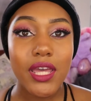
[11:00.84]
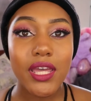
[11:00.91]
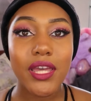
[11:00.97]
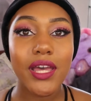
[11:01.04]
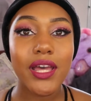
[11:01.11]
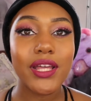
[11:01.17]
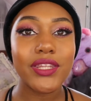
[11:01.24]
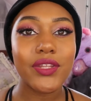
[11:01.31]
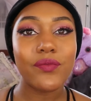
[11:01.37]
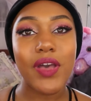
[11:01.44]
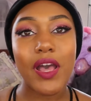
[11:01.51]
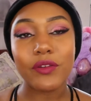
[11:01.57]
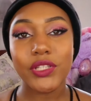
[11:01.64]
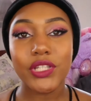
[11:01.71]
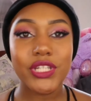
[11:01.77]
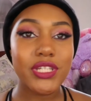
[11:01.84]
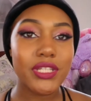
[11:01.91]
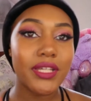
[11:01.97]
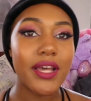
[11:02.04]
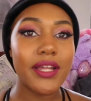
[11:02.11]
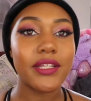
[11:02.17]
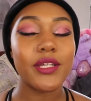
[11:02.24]
and the
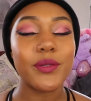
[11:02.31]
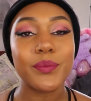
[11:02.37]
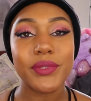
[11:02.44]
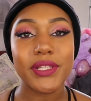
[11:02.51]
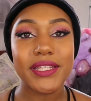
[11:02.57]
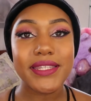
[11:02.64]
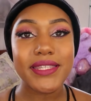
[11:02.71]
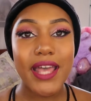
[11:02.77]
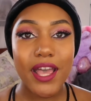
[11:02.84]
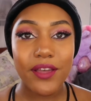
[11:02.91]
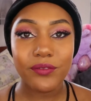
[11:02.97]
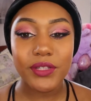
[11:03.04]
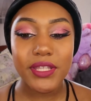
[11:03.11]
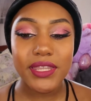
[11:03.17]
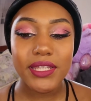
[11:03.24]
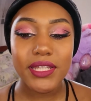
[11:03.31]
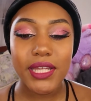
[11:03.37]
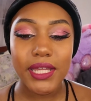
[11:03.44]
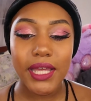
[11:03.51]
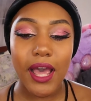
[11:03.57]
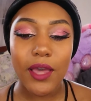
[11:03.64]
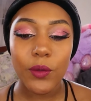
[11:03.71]
foundation kind of completes
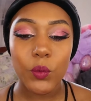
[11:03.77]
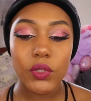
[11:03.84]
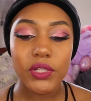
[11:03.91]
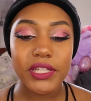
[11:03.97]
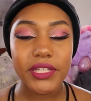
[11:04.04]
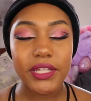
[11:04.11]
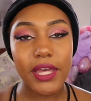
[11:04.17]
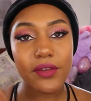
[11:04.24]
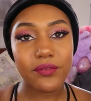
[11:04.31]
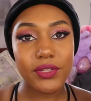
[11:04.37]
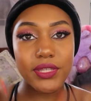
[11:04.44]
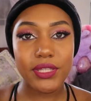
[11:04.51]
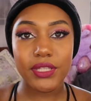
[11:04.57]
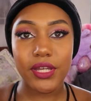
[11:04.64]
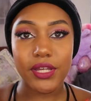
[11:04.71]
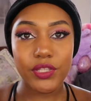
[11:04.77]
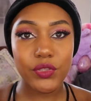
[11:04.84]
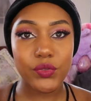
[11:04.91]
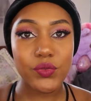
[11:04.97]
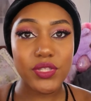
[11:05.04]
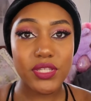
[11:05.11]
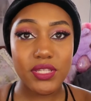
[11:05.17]
everything. I will link everything I
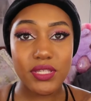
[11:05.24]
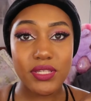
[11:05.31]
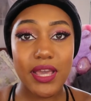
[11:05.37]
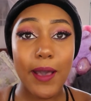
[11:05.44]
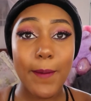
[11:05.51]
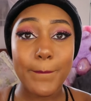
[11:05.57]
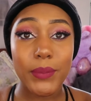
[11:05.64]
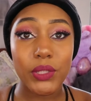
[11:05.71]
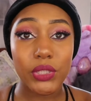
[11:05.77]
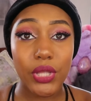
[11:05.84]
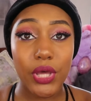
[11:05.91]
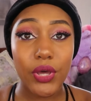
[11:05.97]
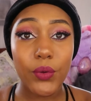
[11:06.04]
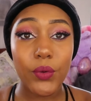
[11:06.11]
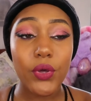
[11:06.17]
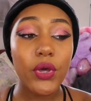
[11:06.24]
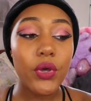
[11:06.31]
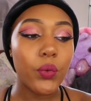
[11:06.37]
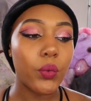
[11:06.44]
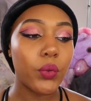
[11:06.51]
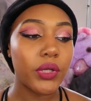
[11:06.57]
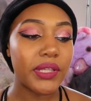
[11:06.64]
used down below,
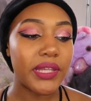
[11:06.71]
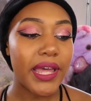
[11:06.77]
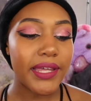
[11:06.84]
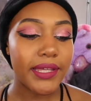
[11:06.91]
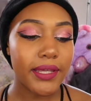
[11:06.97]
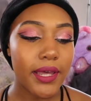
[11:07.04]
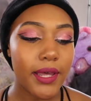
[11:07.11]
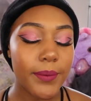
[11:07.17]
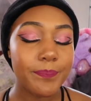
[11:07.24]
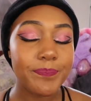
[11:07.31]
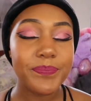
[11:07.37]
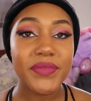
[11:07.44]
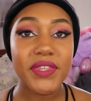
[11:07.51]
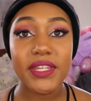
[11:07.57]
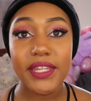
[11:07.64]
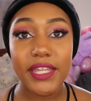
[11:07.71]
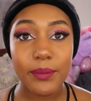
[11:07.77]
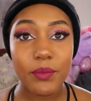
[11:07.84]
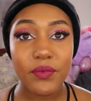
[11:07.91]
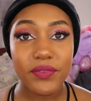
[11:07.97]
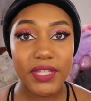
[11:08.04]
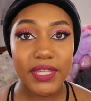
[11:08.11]
or like the
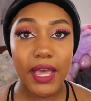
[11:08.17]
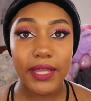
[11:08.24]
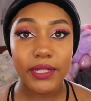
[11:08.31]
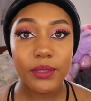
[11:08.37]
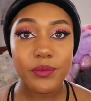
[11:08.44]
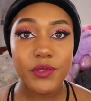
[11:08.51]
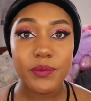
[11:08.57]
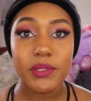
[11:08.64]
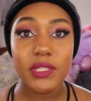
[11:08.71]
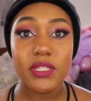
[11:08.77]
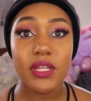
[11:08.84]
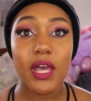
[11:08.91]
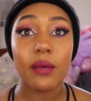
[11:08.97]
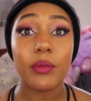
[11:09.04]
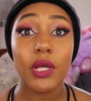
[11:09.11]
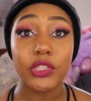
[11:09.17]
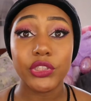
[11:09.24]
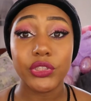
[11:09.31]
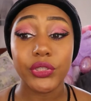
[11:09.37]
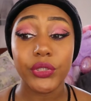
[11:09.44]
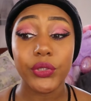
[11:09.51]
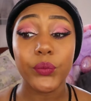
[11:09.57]
name of the items, because I'm not
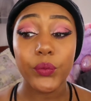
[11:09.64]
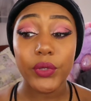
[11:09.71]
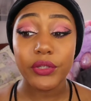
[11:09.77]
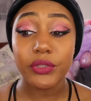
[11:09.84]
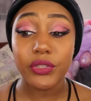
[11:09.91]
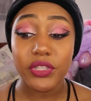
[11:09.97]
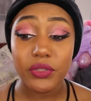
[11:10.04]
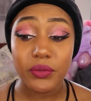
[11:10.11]
sure where